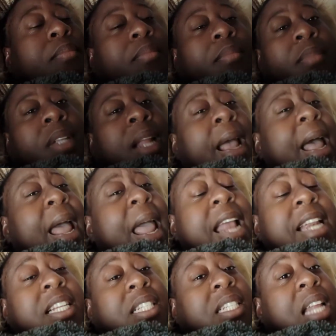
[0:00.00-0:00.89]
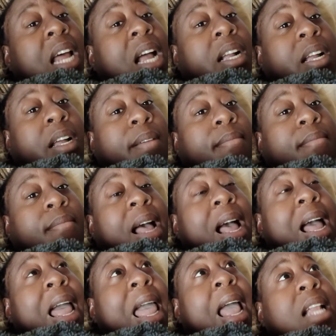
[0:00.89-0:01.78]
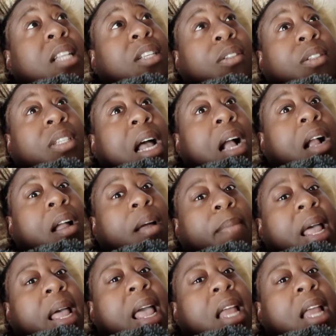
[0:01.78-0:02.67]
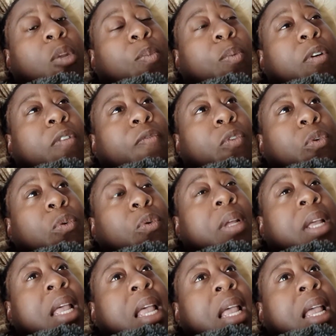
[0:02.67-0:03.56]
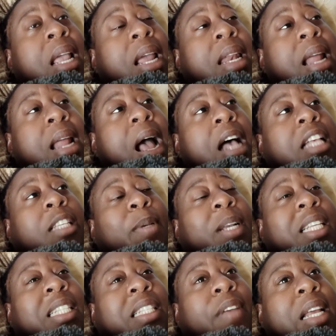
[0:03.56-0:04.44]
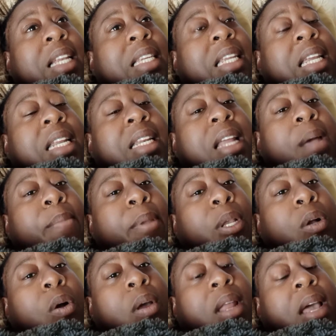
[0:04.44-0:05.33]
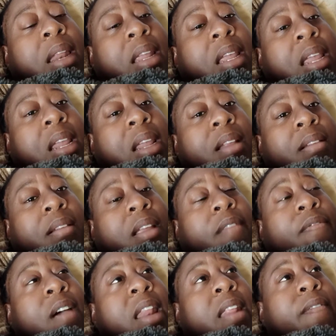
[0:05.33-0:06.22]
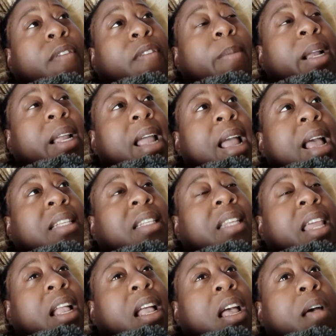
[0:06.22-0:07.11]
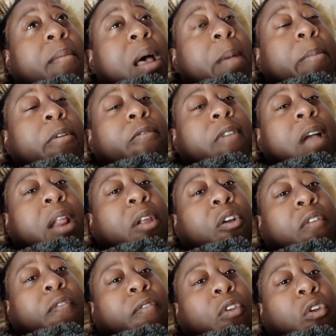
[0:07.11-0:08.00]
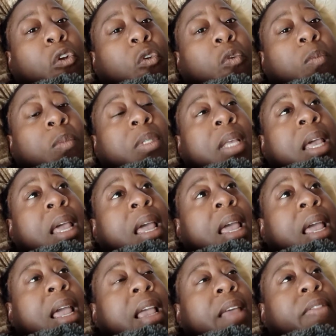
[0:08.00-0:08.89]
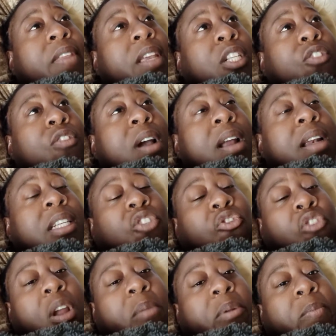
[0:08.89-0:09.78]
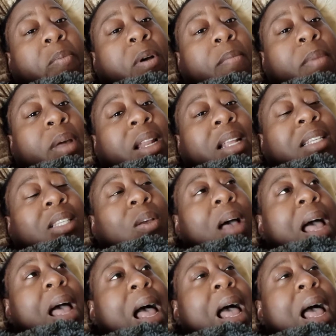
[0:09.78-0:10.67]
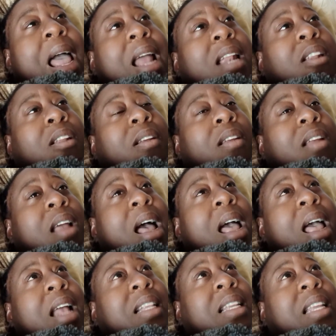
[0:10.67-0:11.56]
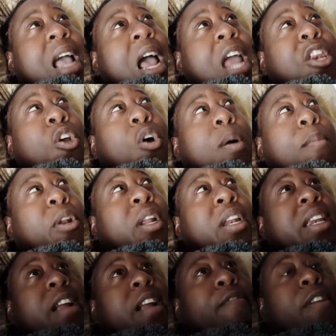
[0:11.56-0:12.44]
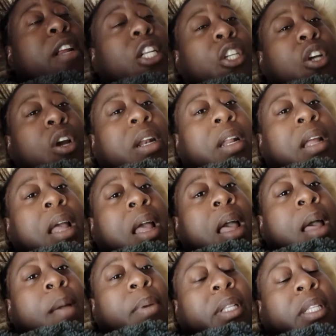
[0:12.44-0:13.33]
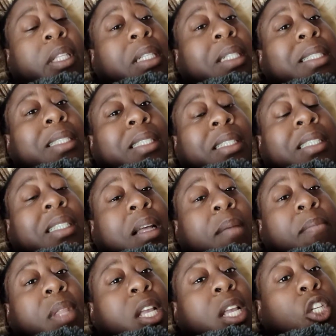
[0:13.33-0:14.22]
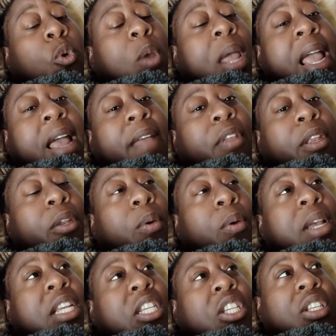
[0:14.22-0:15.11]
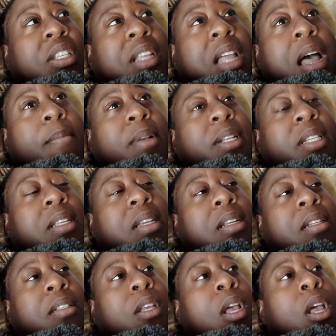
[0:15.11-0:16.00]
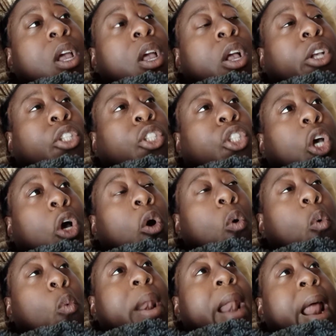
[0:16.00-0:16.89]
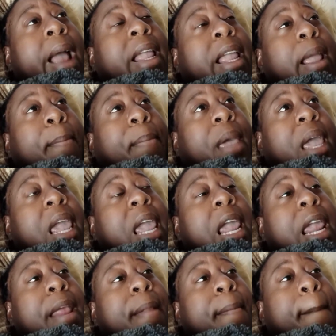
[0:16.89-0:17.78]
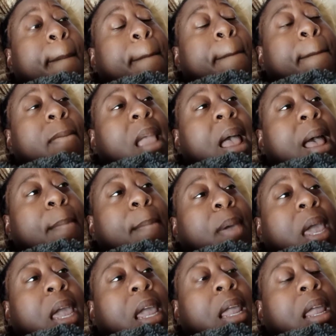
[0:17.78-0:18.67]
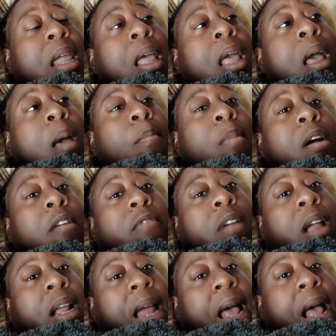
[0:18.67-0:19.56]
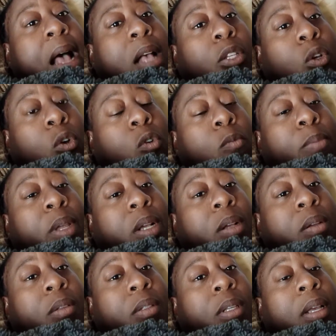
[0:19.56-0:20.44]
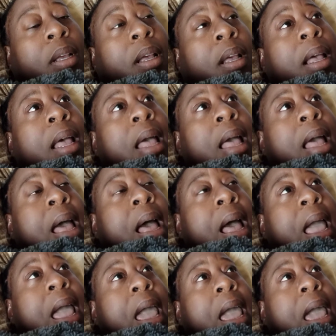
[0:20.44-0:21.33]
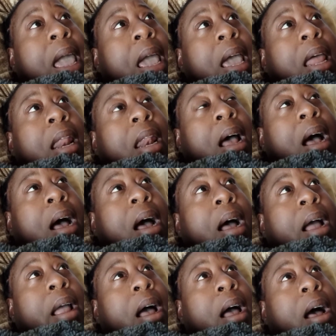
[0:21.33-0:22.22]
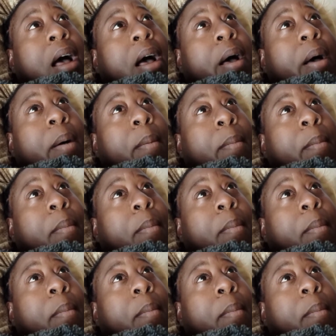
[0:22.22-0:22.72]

I had to stock up. I had to put food in the house because if I didn't, I'd be going out and eat. If I didn't fill my gas tank up, I'd be riding on fumes and then trying to scrape to put money. So I had to, I know I'm on a debt-free journey, but there's just some things you have to do. It's just common sense. So when I get paid, I pay my regular household bills, and I'm going